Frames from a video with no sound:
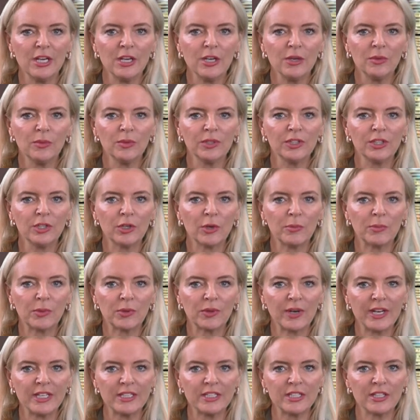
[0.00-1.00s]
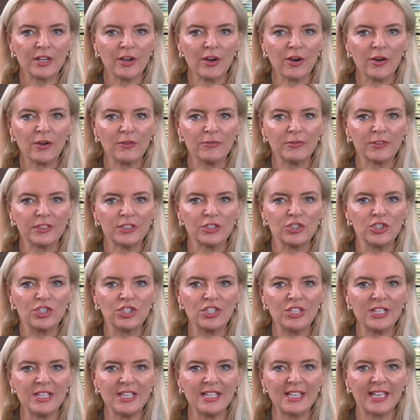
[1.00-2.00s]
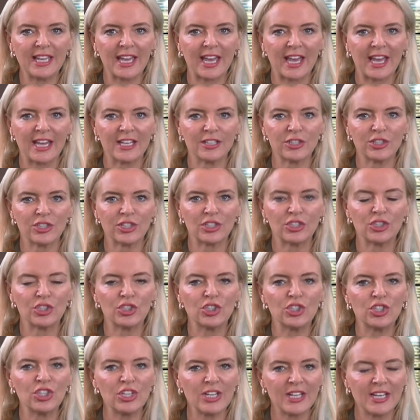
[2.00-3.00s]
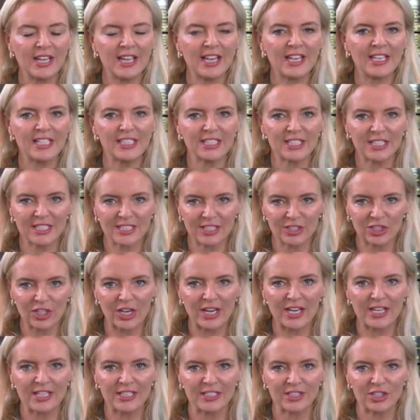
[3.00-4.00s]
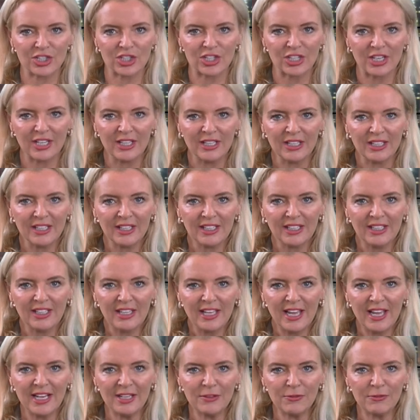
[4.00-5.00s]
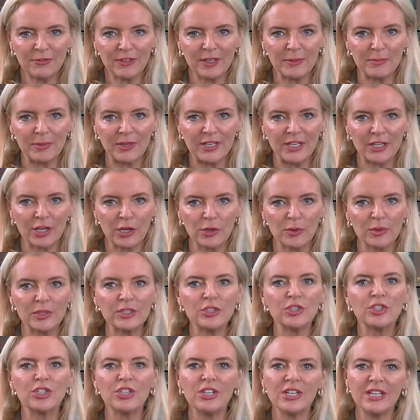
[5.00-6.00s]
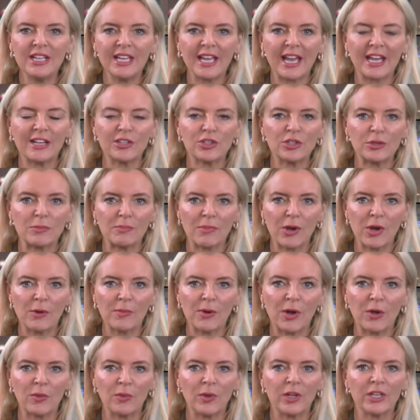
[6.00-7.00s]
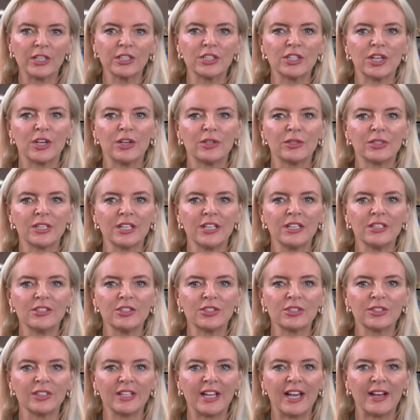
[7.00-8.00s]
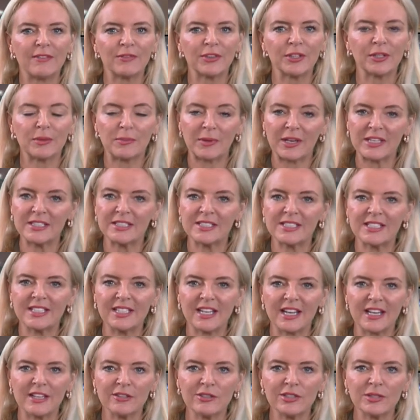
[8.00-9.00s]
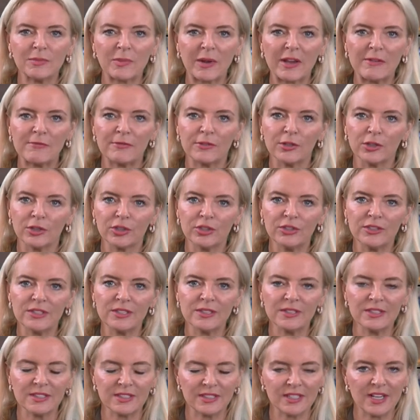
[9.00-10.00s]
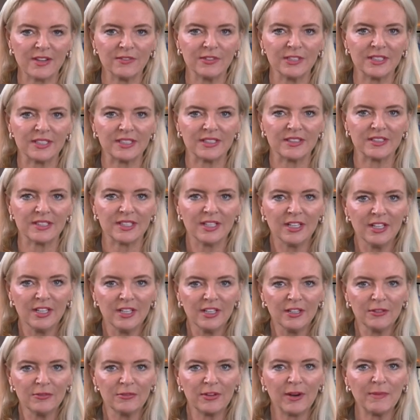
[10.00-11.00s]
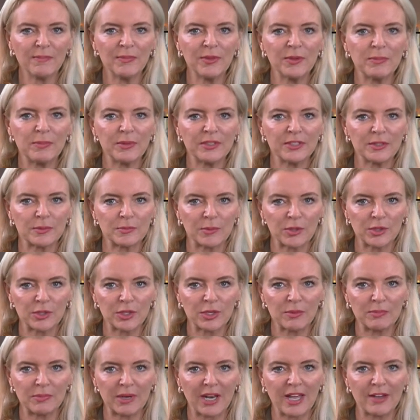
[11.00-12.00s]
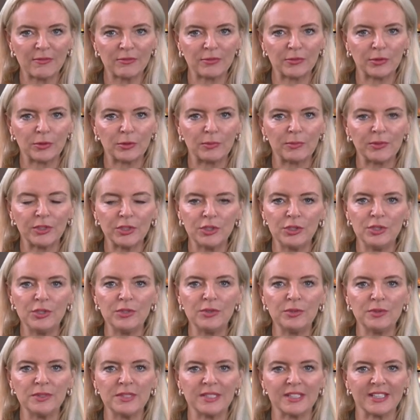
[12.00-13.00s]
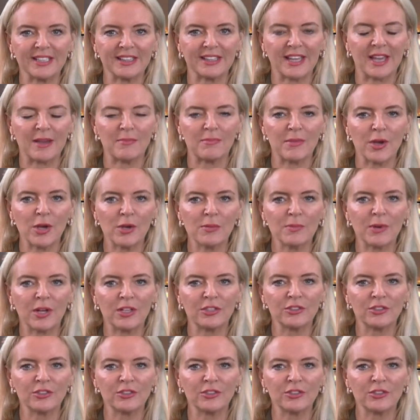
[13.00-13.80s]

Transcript: with the operator of GCash, G Exchange. Any Filipino GCash mobile wallet holder shall have the capacity now to pay for goods and services from the Bizmoto platform using their mobile